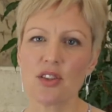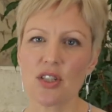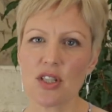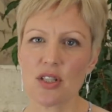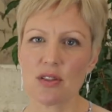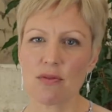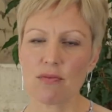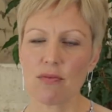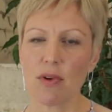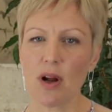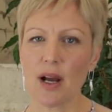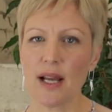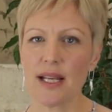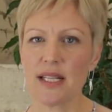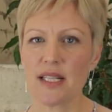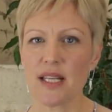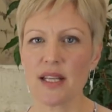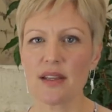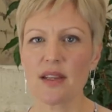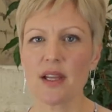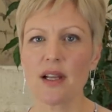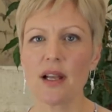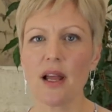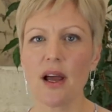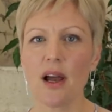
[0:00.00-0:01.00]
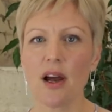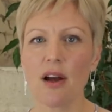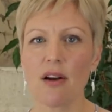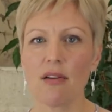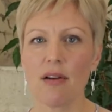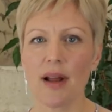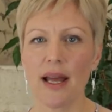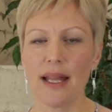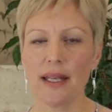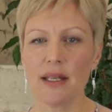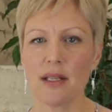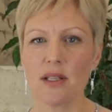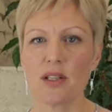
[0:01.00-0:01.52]
just right at the lower
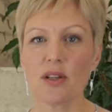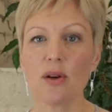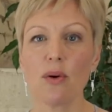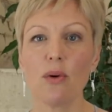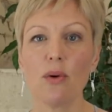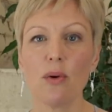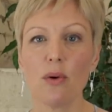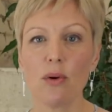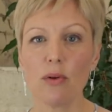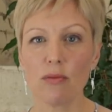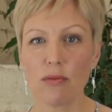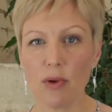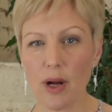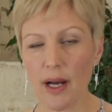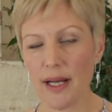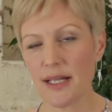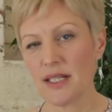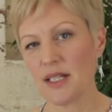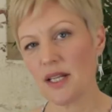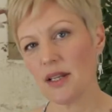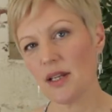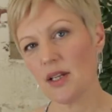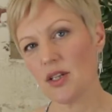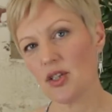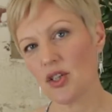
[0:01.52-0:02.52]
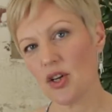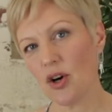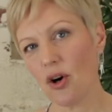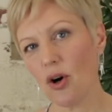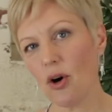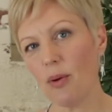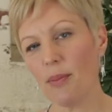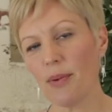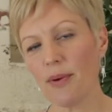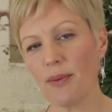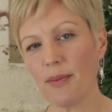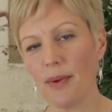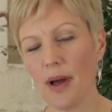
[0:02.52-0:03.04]
end or right at the
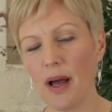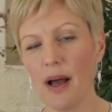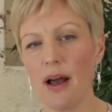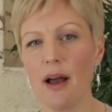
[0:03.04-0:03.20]
top.